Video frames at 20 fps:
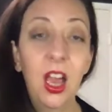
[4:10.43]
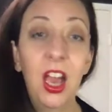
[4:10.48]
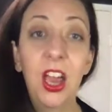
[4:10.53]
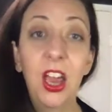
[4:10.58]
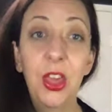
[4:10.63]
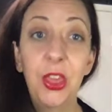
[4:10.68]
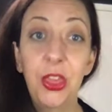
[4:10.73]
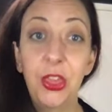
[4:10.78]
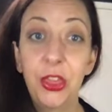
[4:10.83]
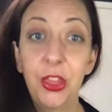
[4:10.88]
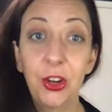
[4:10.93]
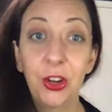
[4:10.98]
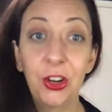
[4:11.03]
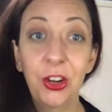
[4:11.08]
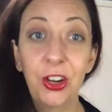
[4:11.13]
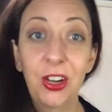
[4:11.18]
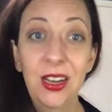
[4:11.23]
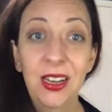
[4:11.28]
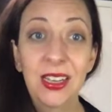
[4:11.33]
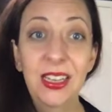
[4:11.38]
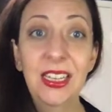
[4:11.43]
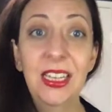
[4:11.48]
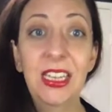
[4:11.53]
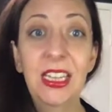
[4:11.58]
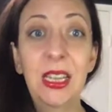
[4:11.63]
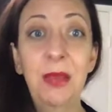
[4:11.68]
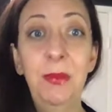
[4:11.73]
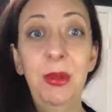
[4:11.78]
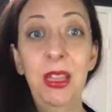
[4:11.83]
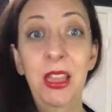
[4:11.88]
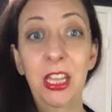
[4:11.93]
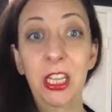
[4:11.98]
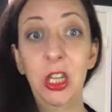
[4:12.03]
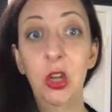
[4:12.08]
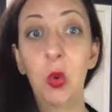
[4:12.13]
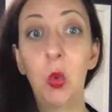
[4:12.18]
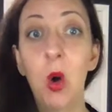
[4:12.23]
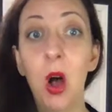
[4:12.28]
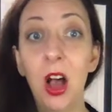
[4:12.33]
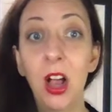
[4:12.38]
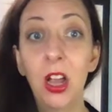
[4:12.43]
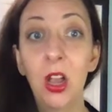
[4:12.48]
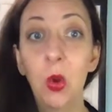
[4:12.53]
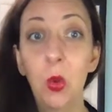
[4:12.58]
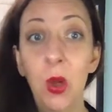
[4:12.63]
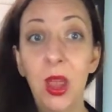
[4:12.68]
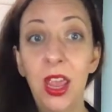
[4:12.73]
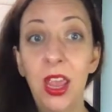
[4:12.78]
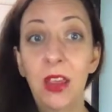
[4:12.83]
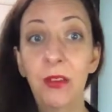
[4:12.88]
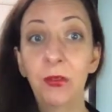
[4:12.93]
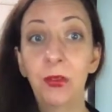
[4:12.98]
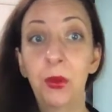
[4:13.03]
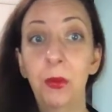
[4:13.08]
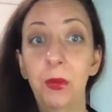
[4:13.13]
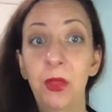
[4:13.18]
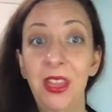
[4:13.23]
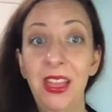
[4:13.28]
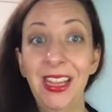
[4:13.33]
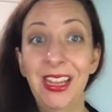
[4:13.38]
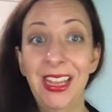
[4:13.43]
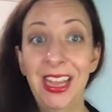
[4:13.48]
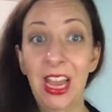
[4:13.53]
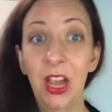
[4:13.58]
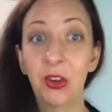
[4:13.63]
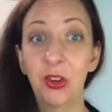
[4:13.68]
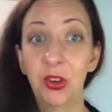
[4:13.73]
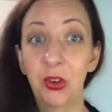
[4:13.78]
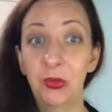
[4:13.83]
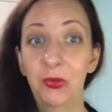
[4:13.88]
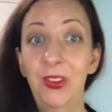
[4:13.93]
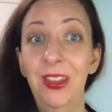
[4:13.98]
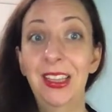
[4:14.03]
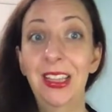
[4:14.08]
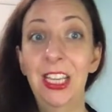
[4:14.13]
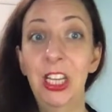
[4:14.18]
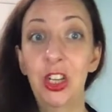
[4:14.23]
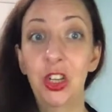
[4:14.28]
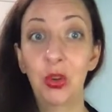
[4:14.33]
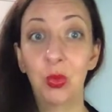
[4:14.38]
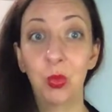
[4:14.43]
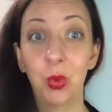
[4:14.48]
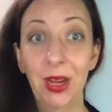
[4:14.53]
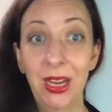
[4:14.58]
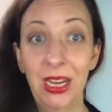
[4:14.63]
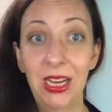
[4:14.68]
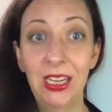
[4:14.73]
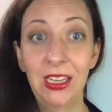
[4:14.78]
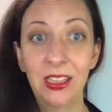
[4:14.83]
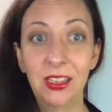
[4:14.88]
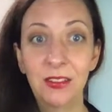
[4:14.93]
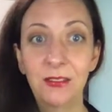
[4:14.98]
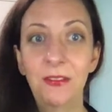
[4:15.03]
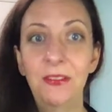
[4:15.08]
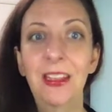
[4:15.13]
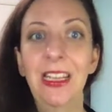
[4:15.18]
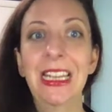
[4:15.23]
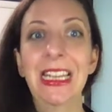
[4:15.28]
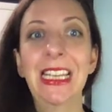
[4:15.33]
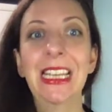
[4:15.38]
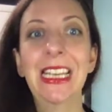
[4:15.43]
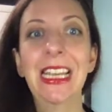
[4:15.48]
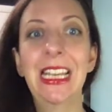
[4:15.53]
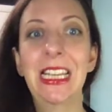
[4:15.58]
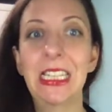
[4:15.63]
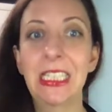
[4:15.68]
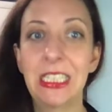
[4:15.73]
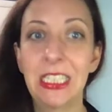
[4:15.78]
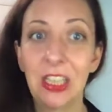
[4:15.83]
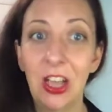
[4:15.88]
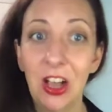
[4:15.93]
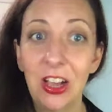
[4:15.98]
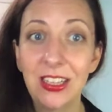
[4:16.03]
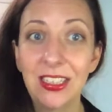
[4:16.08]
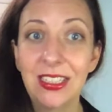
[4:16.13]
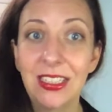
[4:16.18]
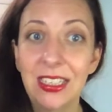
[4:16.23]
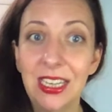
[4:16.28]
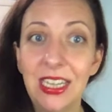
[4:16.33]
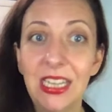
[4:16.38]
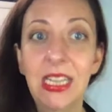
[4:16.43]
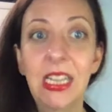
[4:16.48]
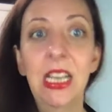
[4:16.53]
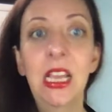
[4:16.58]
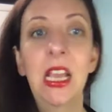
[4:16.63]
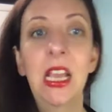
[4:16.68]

A third can be that you walk away from the encounter feeling drained, feeling exhausted.